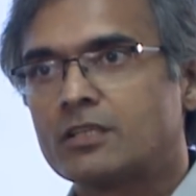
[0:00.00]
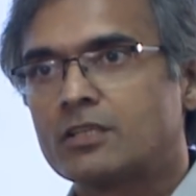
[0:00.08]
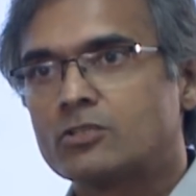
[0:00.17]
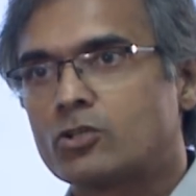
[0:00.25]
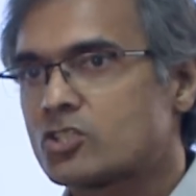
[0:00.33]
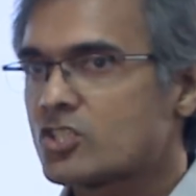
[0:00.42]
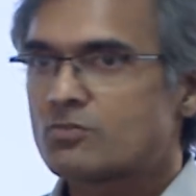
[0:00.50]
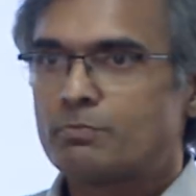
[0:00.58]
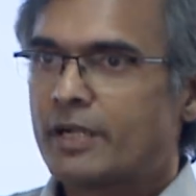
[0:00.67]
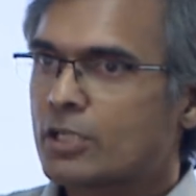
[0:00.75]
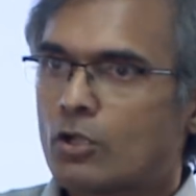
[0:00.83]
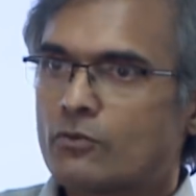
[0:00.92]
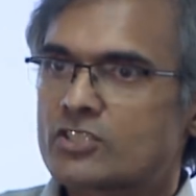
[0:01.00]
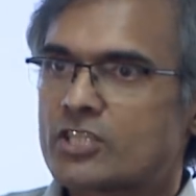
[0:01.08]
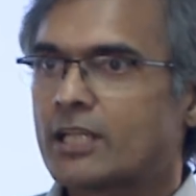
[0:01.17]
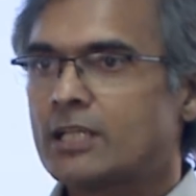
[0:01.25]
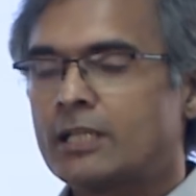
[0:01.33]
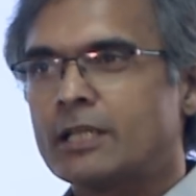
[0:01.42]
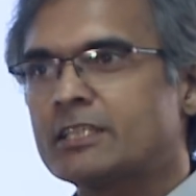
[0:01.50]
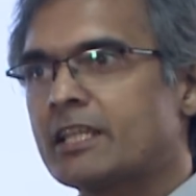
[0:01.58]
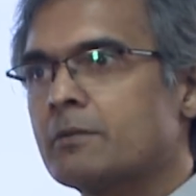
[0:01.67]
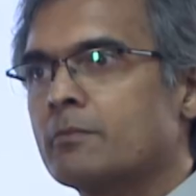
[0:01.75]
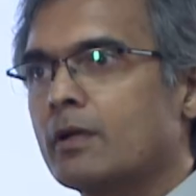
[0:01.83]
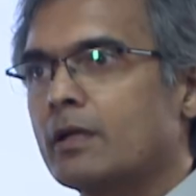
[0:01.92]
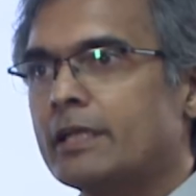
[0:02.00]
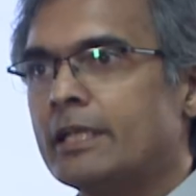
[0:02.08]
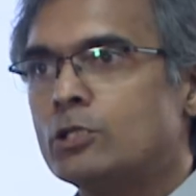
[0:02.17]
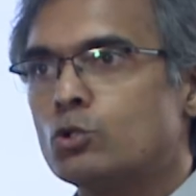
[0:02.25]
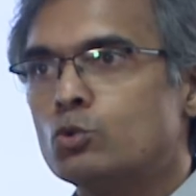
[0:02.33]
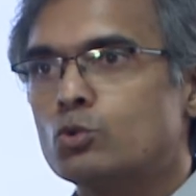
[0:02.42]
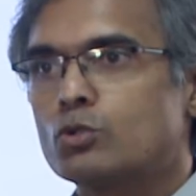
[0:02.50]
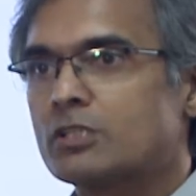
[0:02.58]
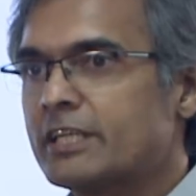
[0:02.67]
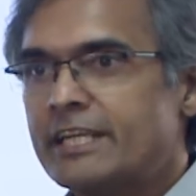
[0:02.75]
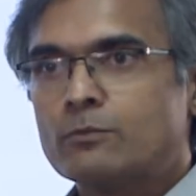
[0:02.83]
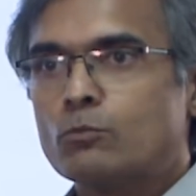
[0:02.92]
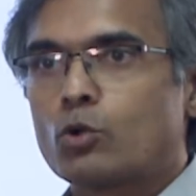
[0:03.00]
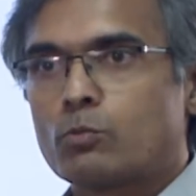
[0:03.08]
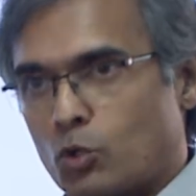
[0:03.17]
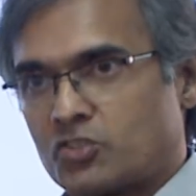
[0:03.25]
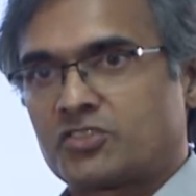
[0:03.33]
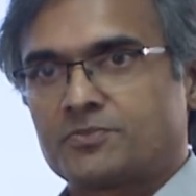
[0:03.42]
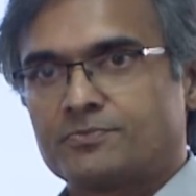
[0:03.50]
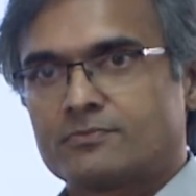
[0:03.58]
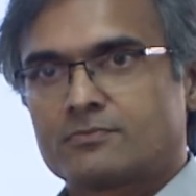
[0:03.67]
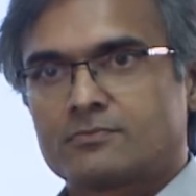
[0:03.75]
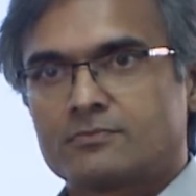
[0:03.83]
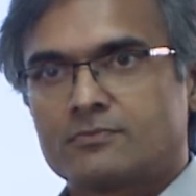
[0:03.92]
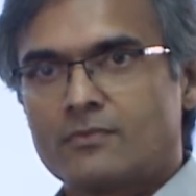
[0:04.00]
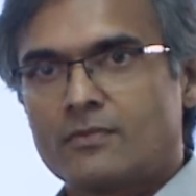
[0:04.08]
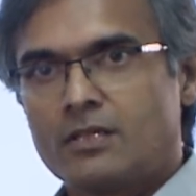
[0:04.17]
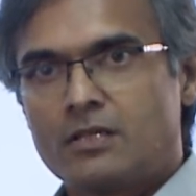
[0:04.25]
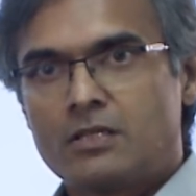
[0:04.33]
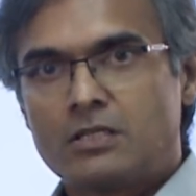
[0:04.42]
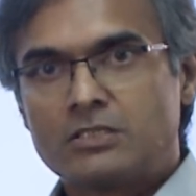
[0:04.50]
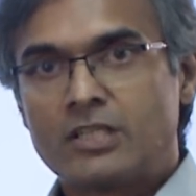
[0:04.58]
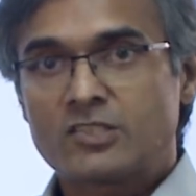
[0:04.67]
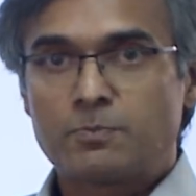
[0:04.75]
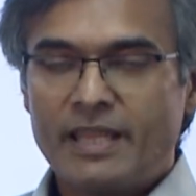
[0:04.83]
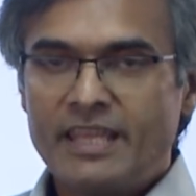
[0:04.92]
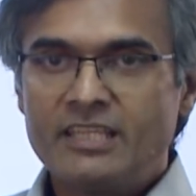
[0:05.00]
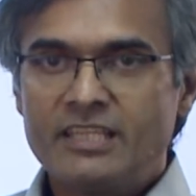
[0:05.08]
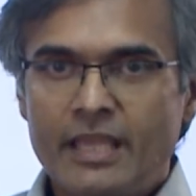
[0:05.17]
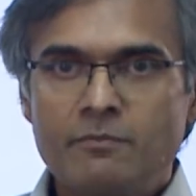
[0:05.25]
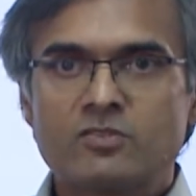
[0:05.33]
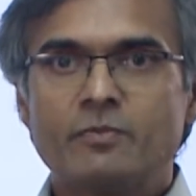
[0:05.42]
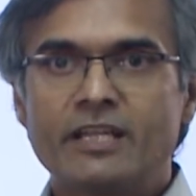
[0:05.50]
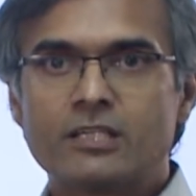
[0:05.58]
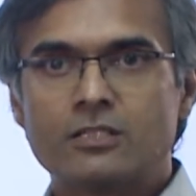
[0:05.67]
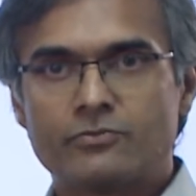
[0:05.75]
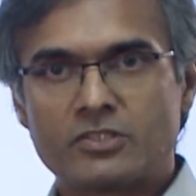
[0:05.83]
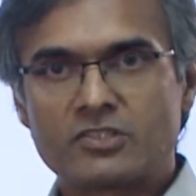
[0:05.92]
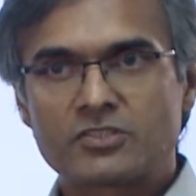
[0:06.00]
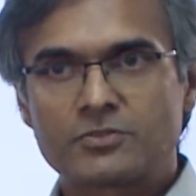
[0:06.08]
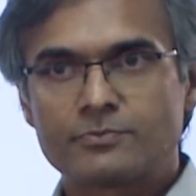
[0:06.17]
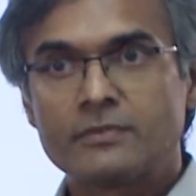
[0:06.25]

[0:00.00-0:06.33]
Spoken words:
you're just better off channeling them into reading more books. Does playing games make a difference?